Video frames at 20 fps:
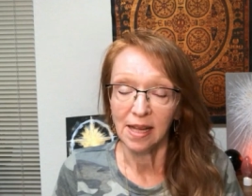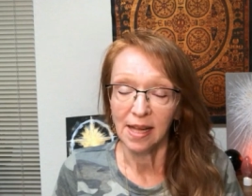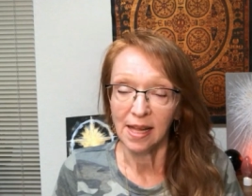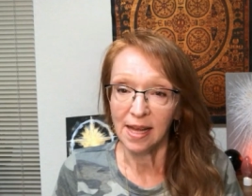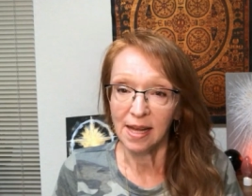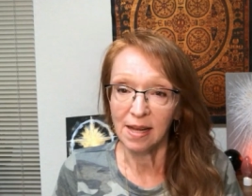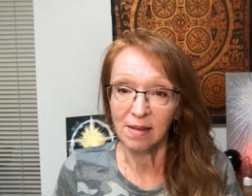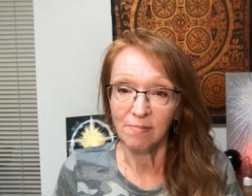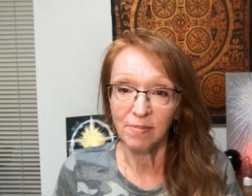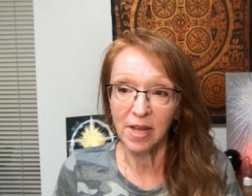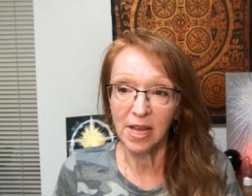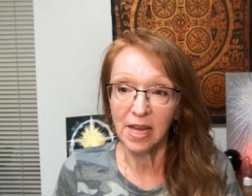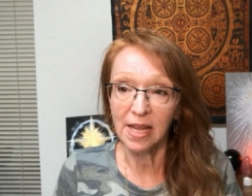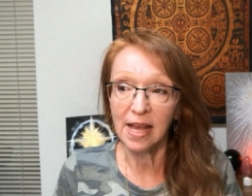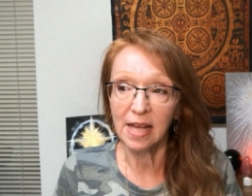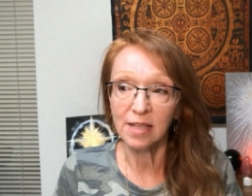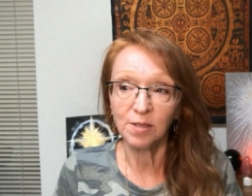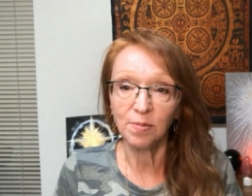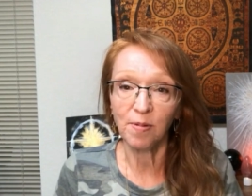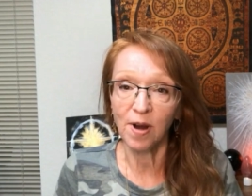And
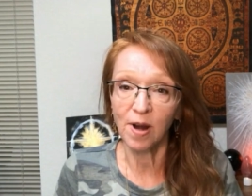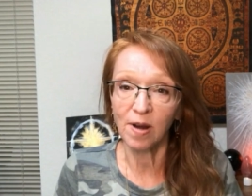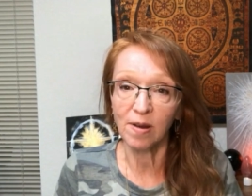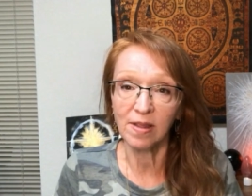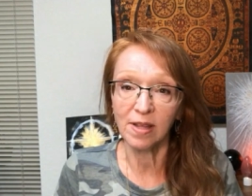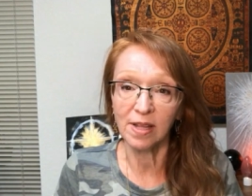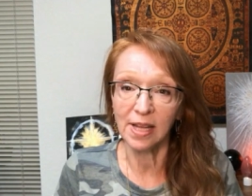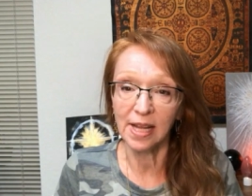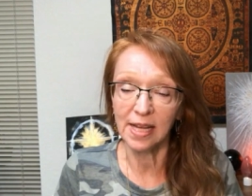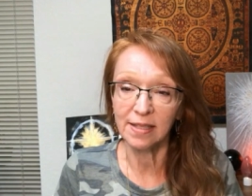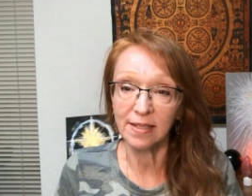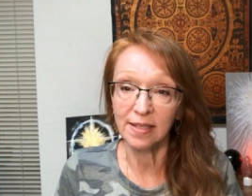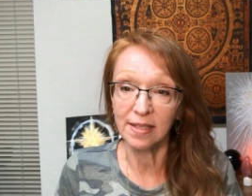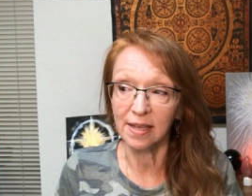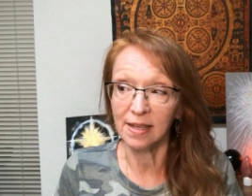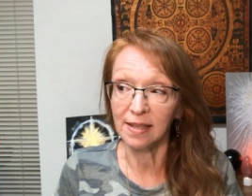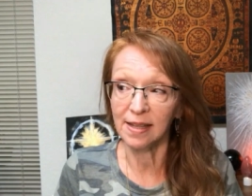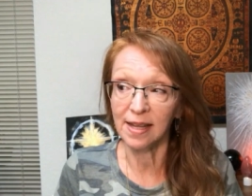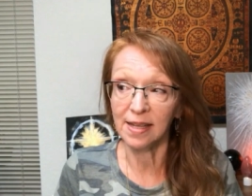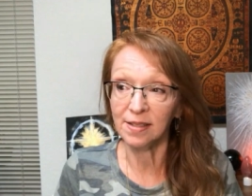that's part of the
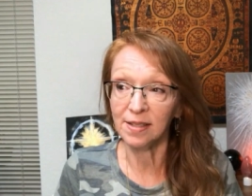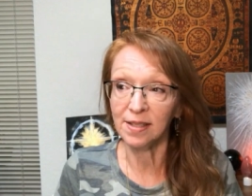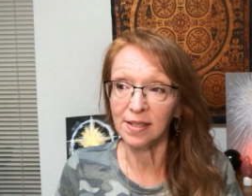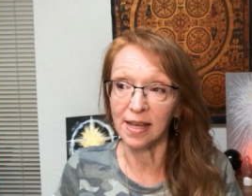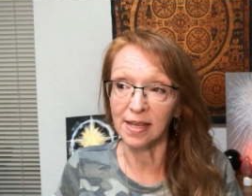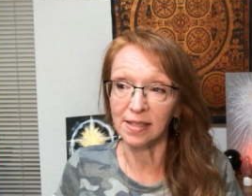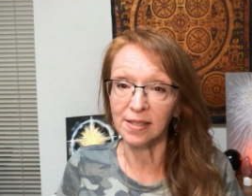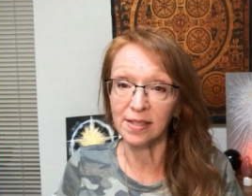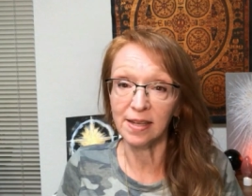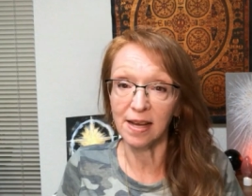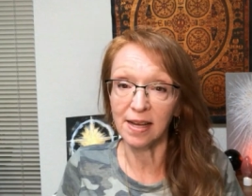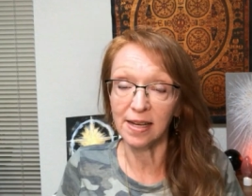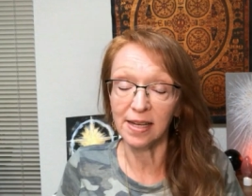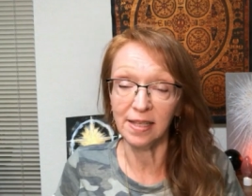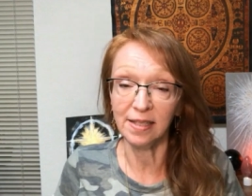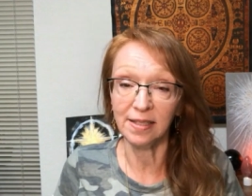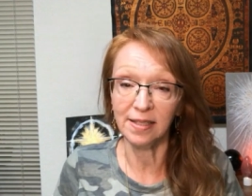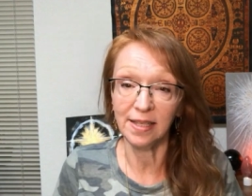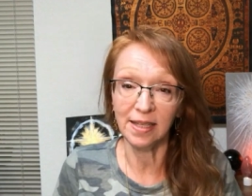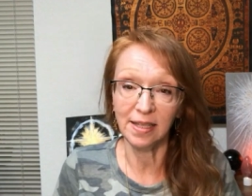lesson. And that's not
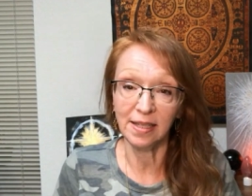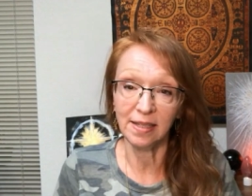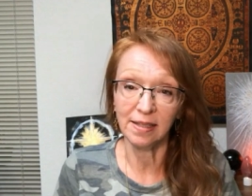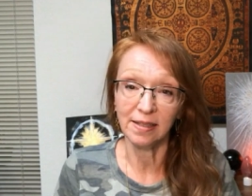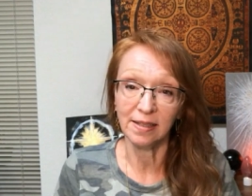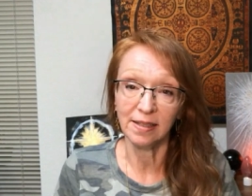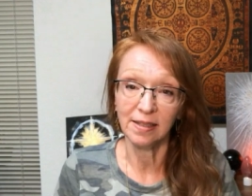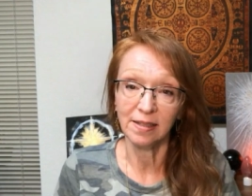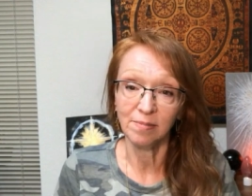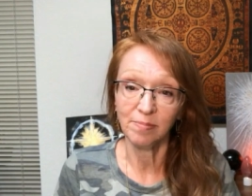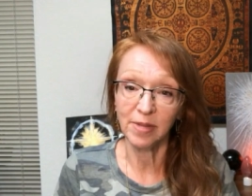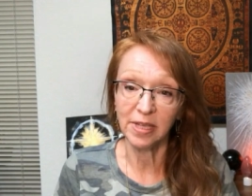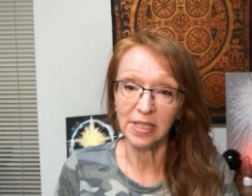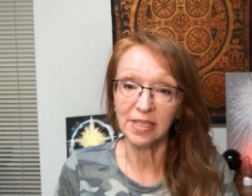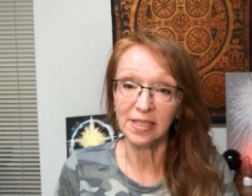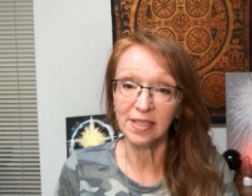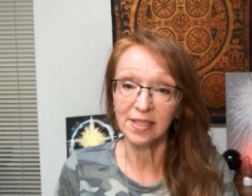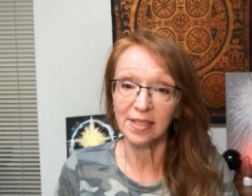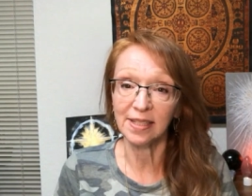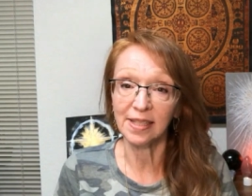easy, but
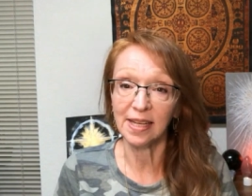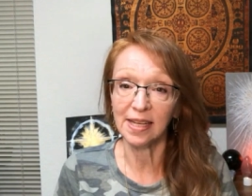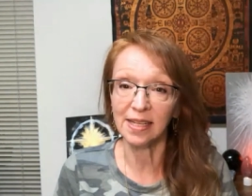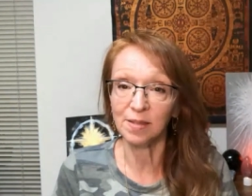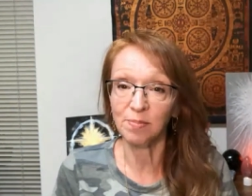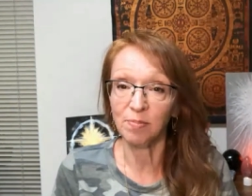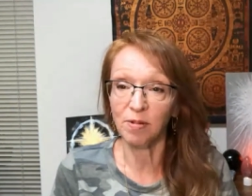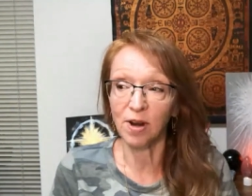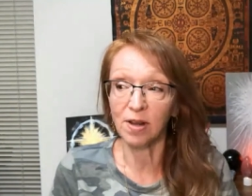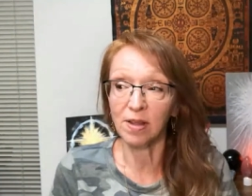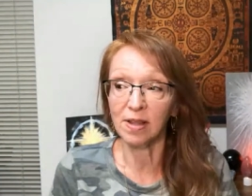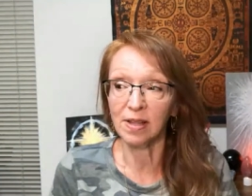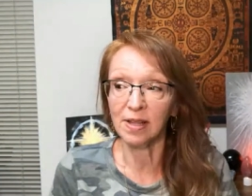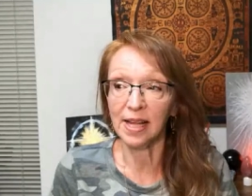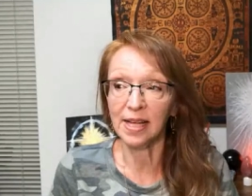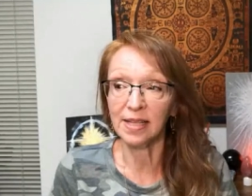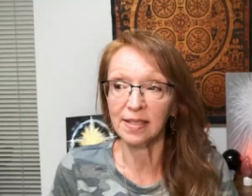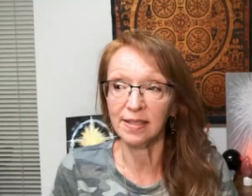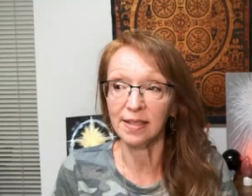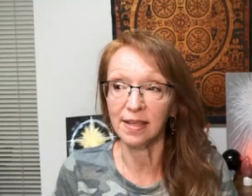it's part of the
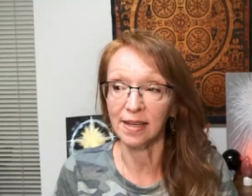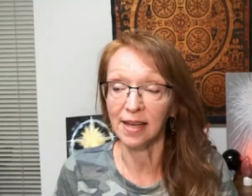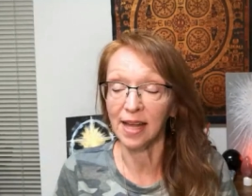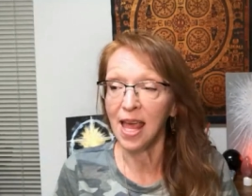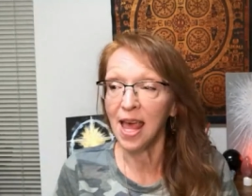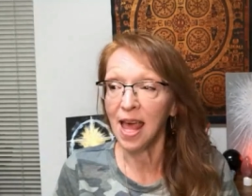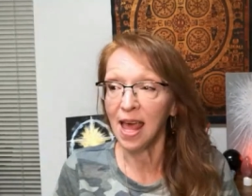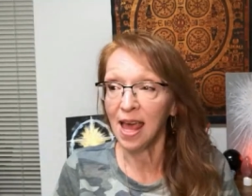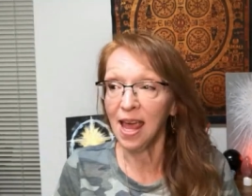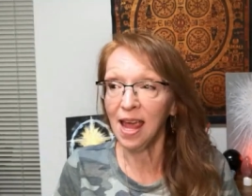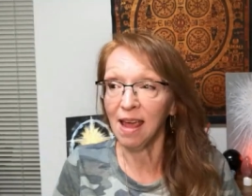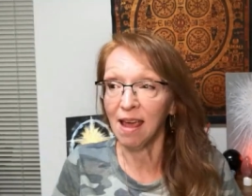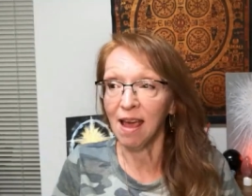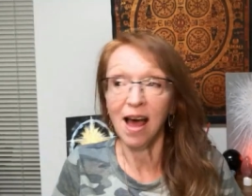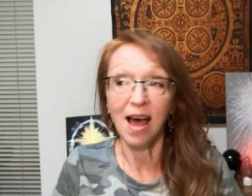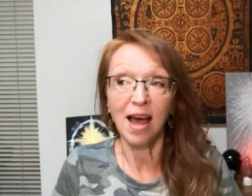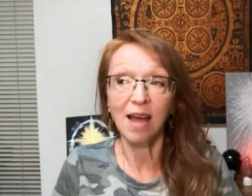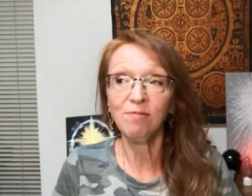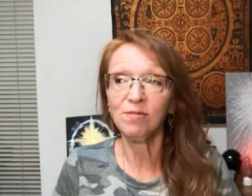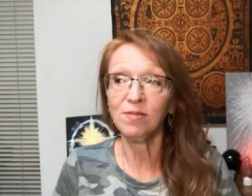lesson. Hey,
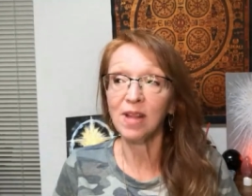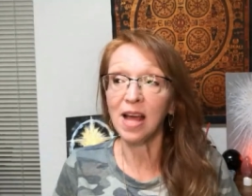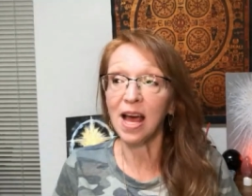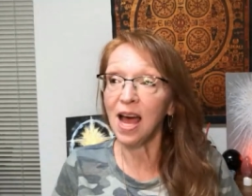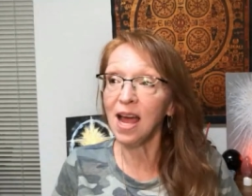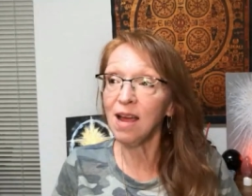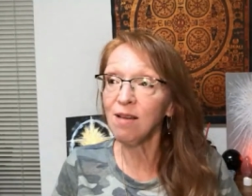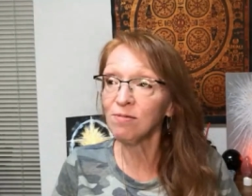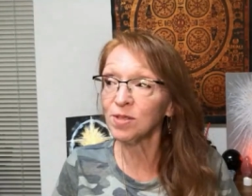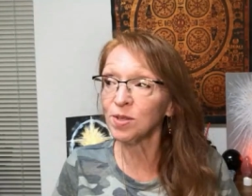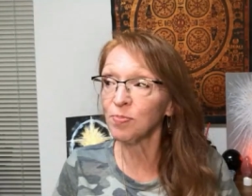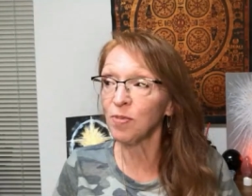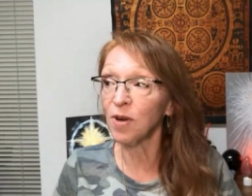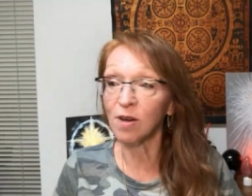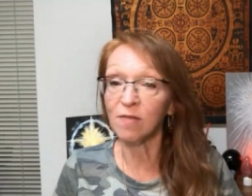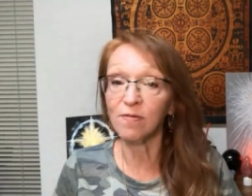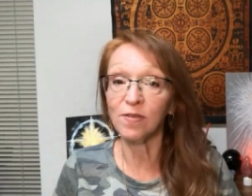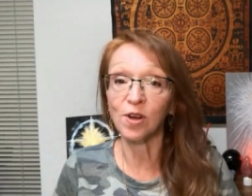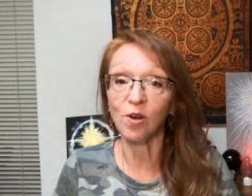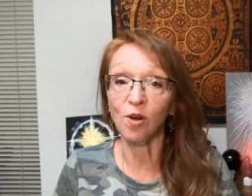I was
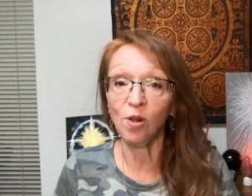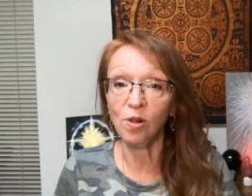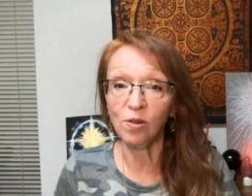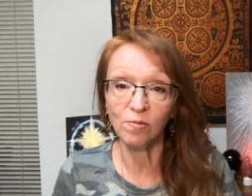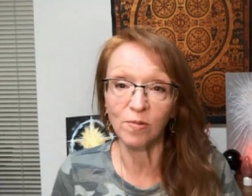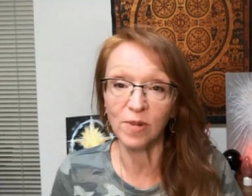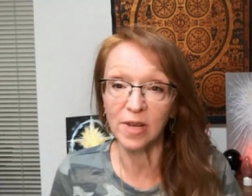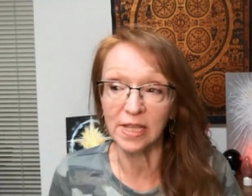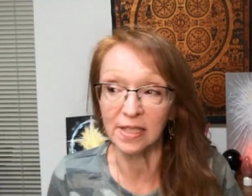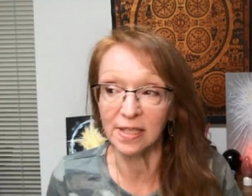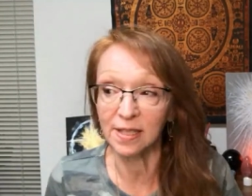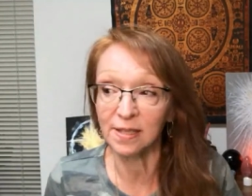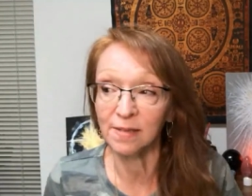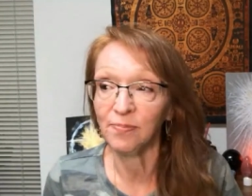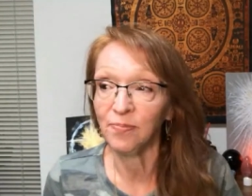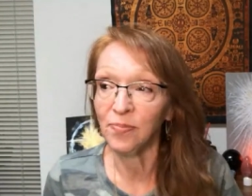part of a cult once.